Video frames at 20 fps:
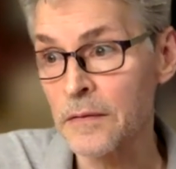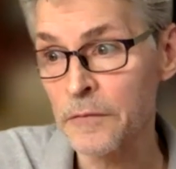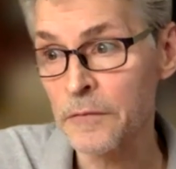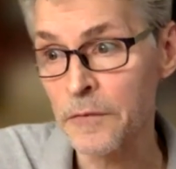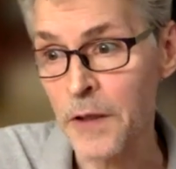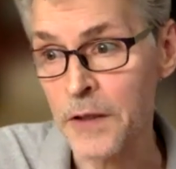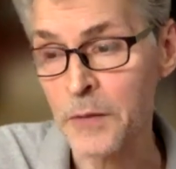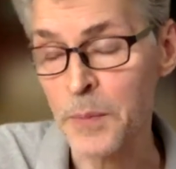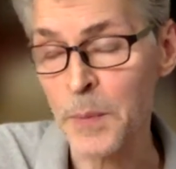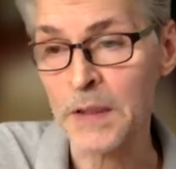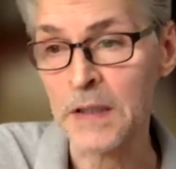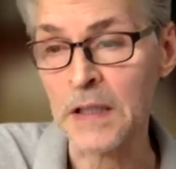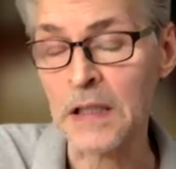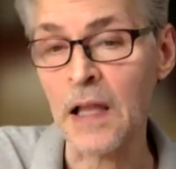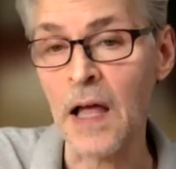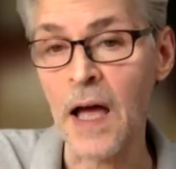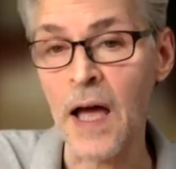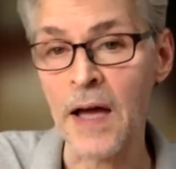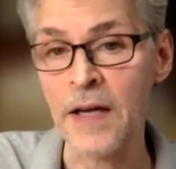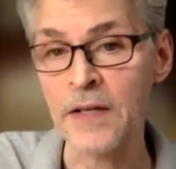freshman
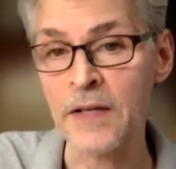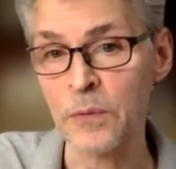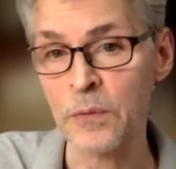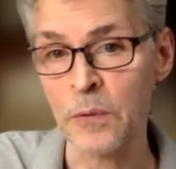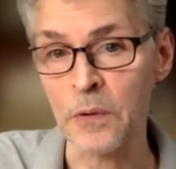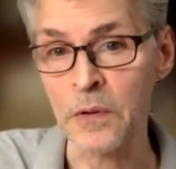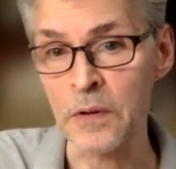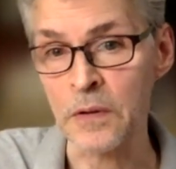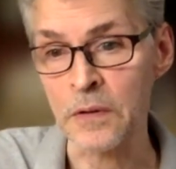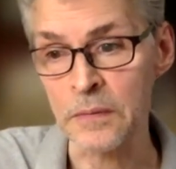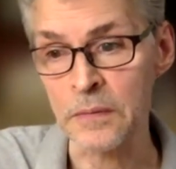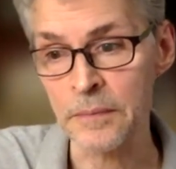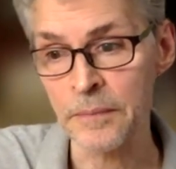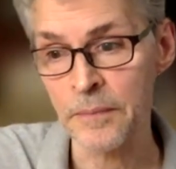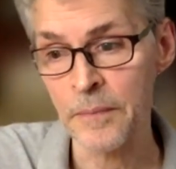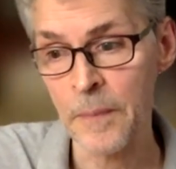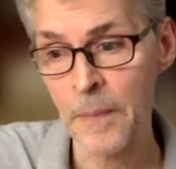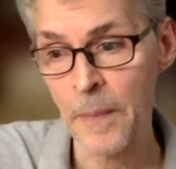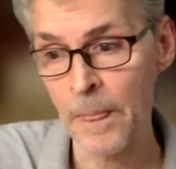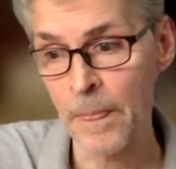class or
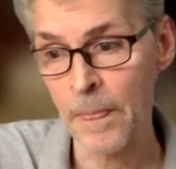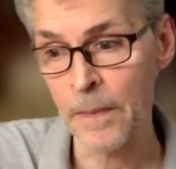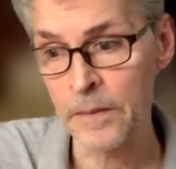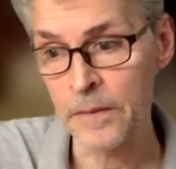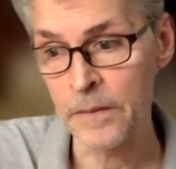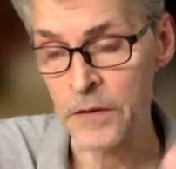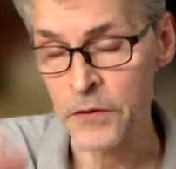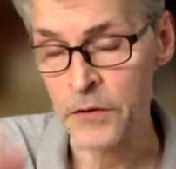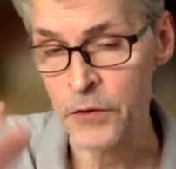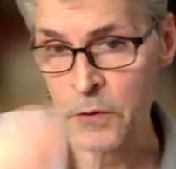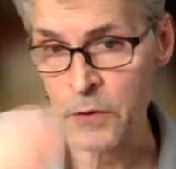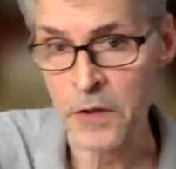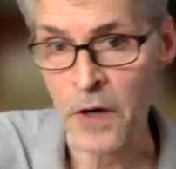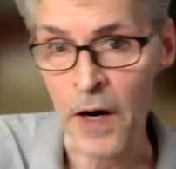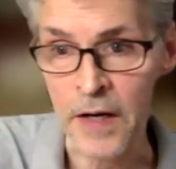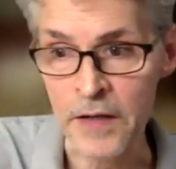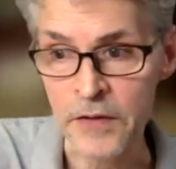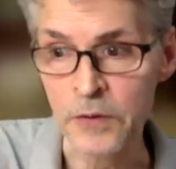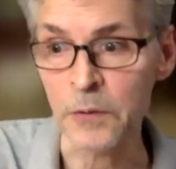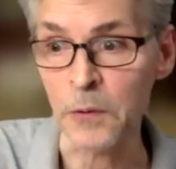the junior
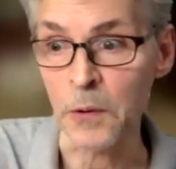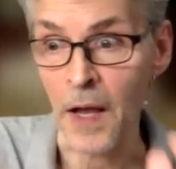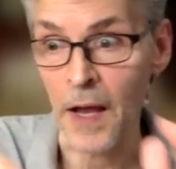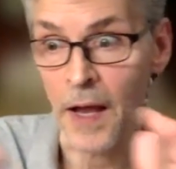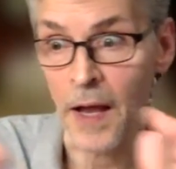high school